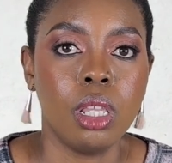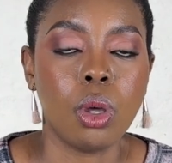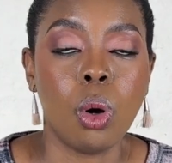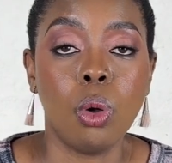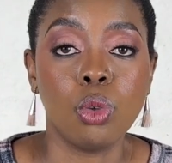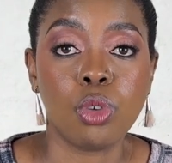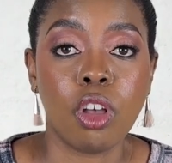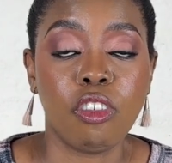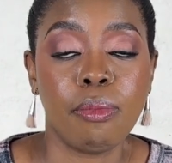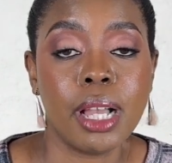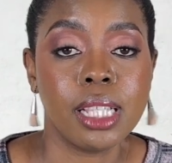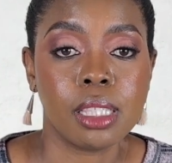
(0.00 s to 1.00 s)
the whole
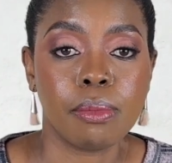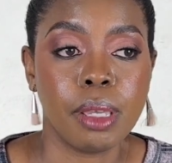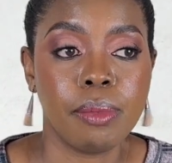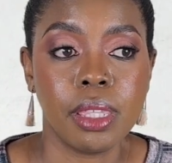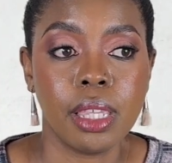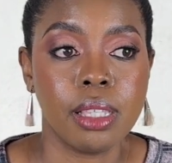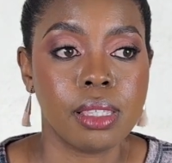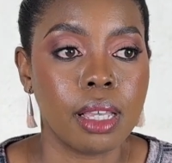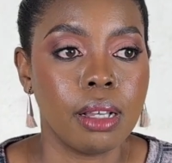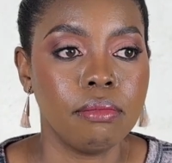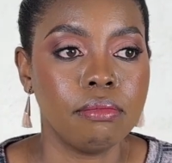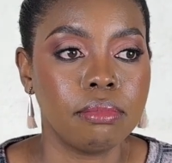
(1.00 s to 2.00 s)
12 months. Maybe there's
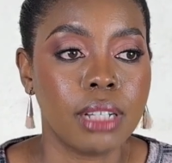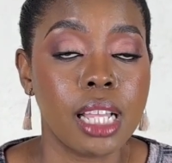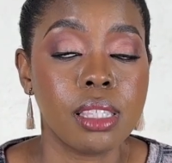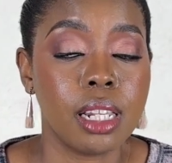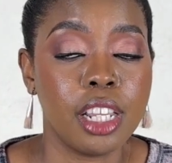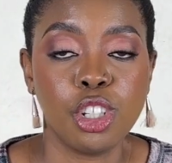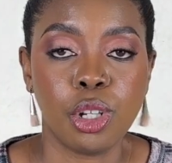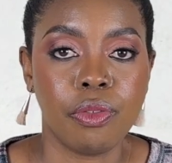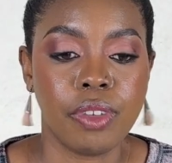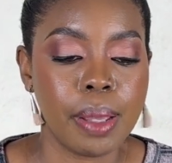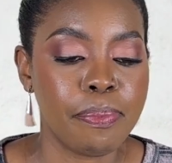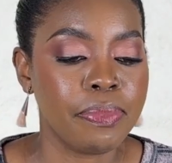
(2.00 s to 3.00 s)
a
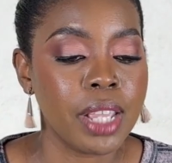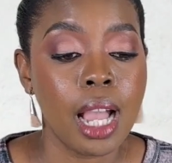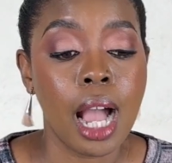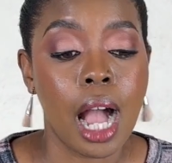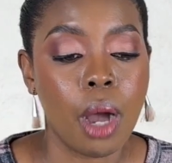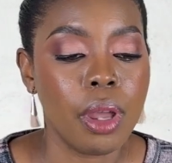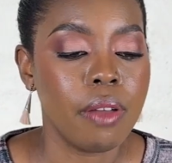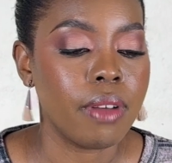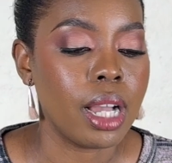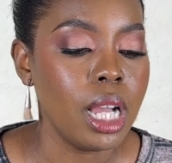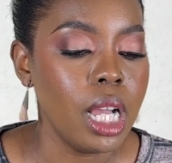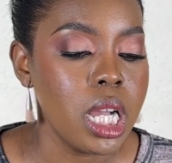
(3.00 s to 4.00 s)
cancellation fee.
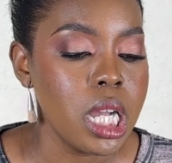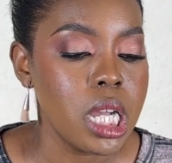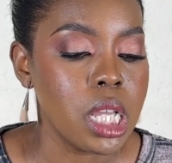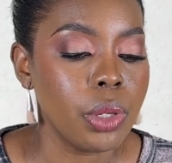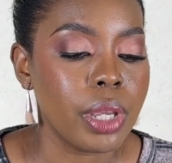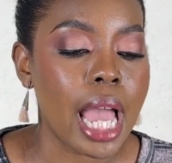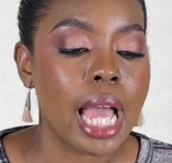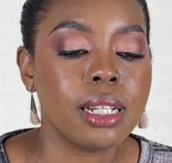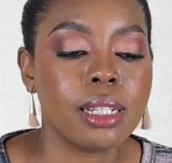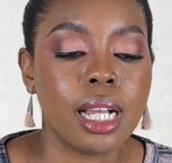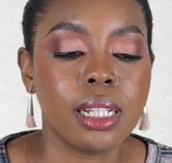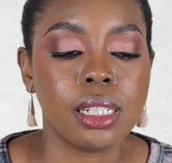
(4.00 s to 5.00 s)
However, you
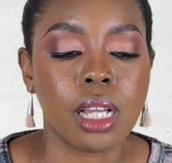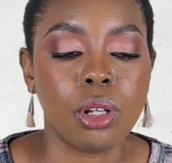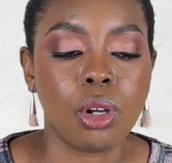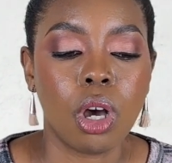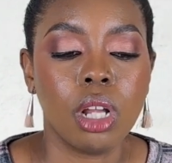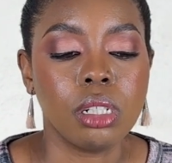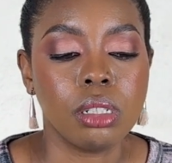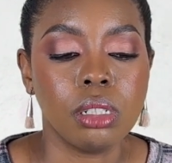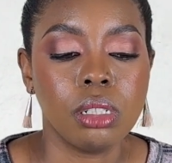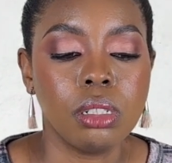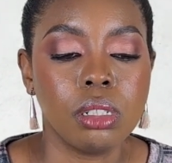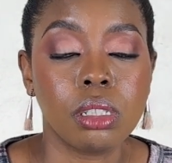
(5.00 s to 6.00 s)
can cut down
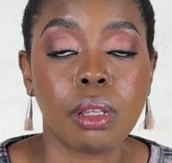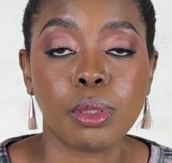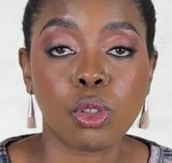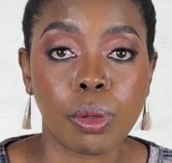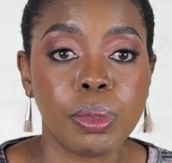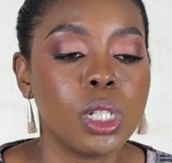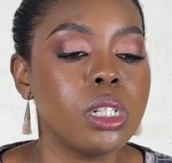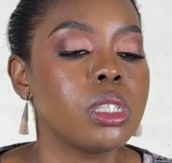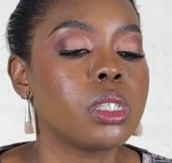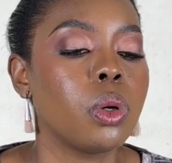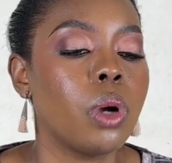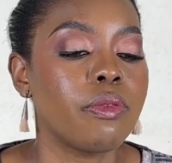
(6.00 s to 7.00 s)
on
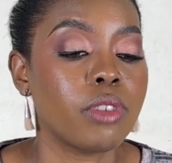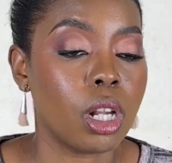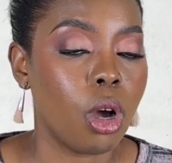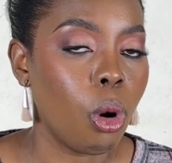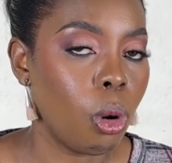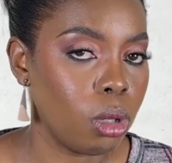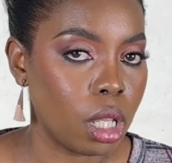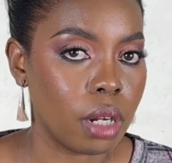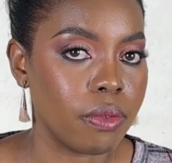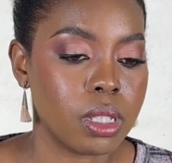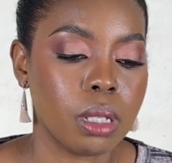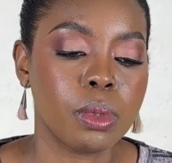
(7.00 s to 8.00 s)
subscriptions. So I've got a whole lot
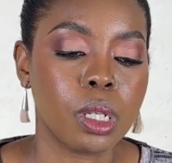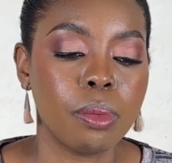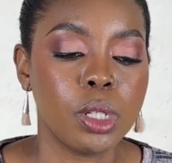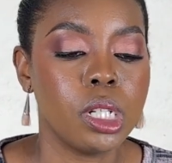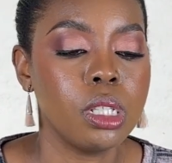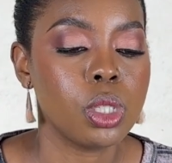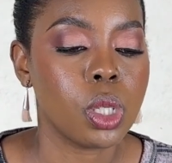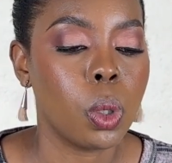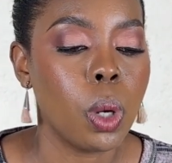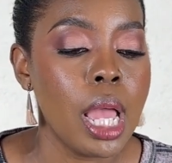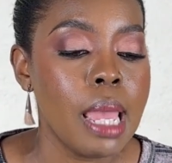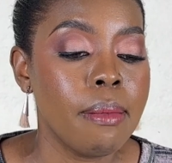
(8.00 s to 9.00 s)
of subscriptions.
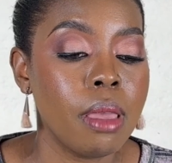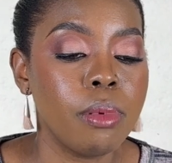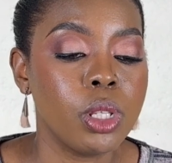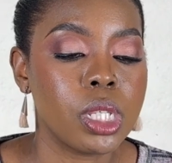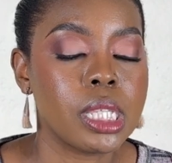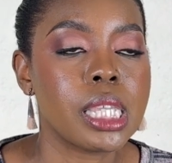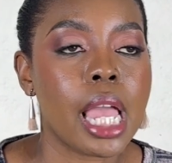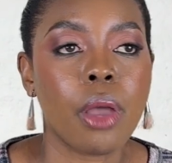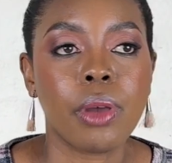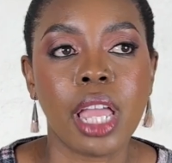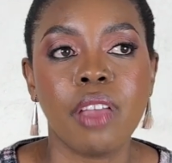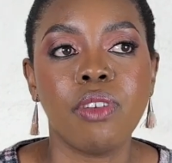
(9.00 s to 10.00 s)
So maybe to
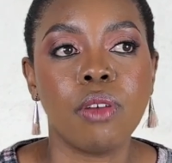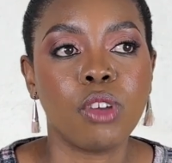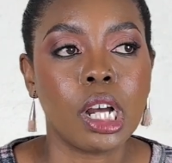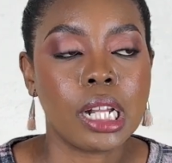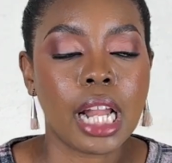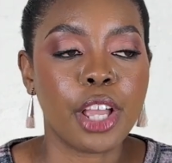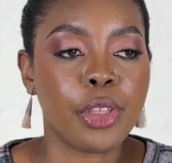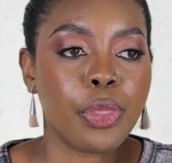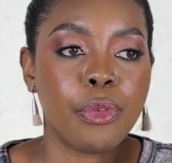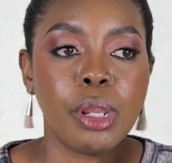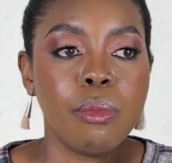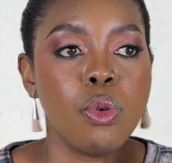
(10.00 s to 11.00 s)
say, okay, if I've got like
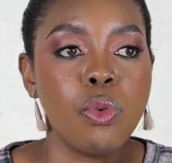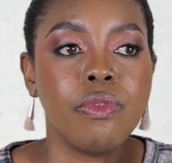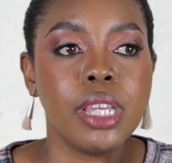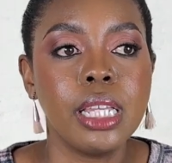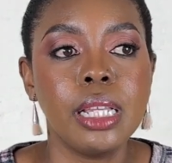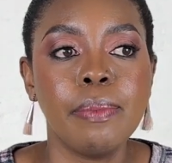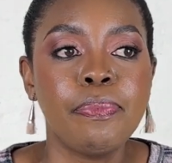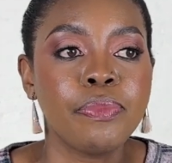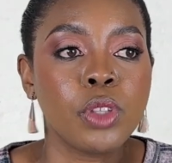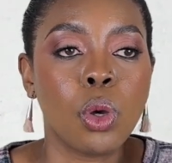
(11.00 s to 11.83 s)
3 movie